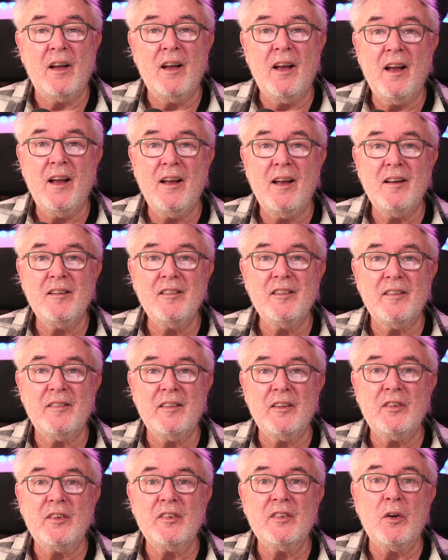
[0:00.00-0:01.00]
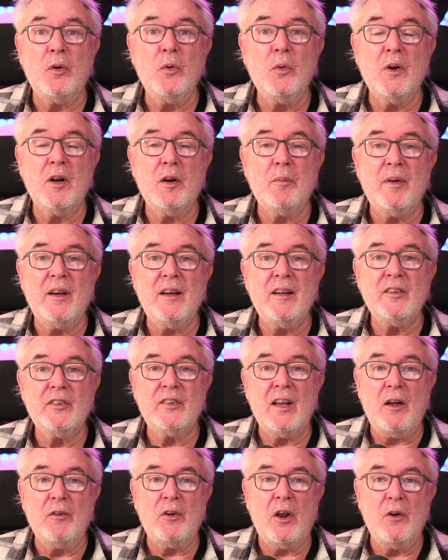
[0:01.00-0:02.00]
and this is all going to be
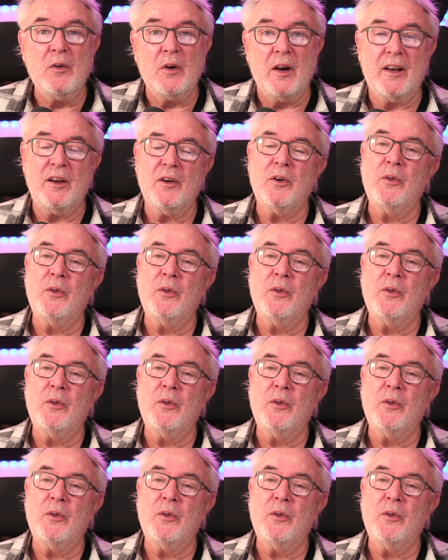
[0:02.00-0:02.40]
sound only,